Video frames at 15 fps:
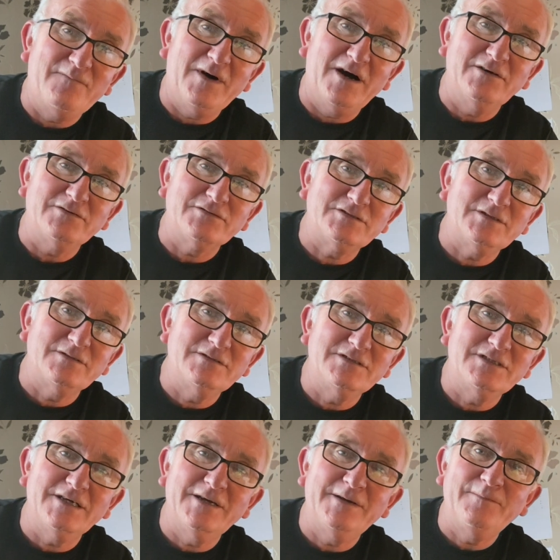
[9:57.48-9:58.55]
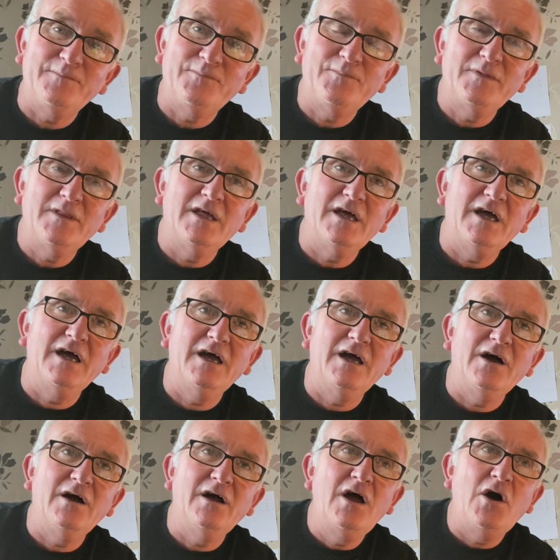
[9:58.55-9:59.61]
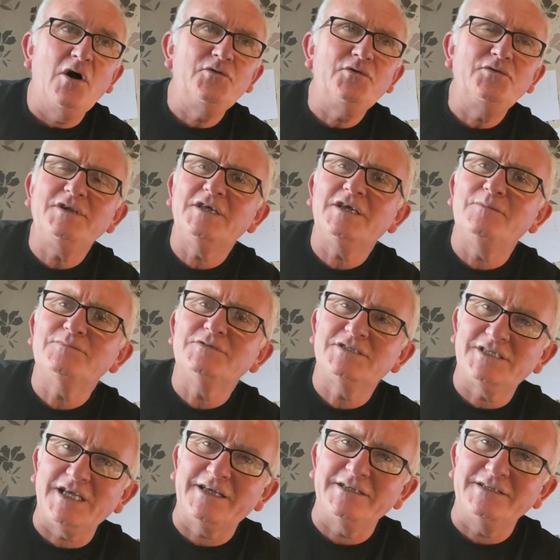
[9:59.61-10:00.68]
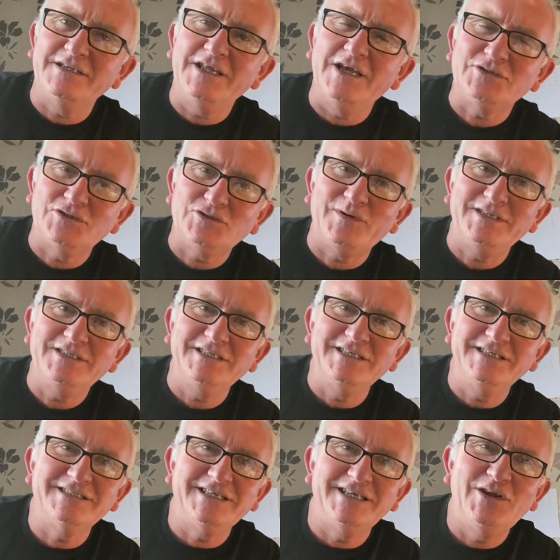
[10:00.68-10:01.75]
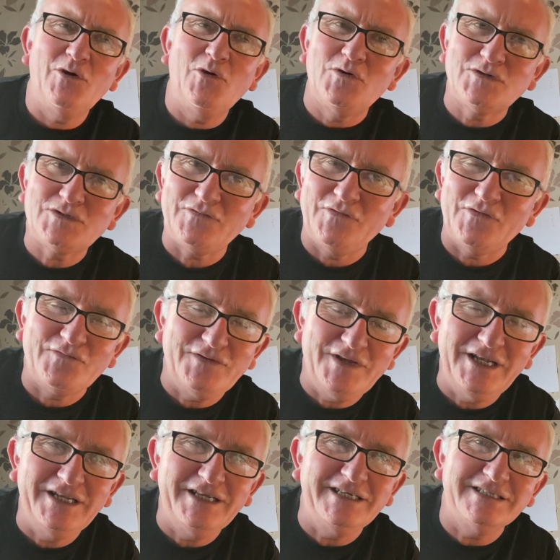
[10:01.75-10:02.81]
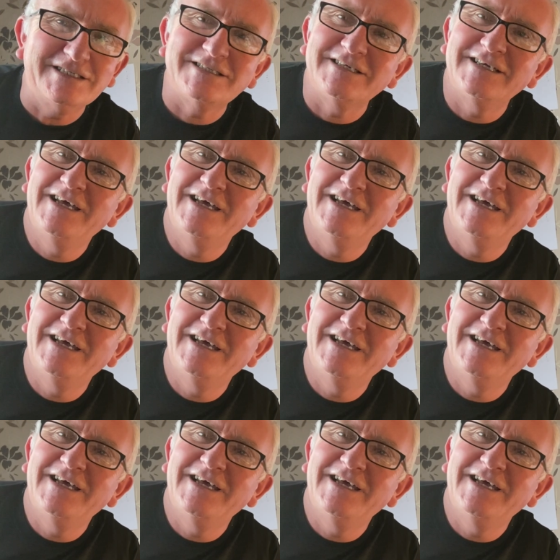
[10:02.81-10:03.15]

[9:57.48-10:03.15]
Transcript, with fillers: miles. And um, uh, although I did come second in the under 20s in Horsforth near Leeds,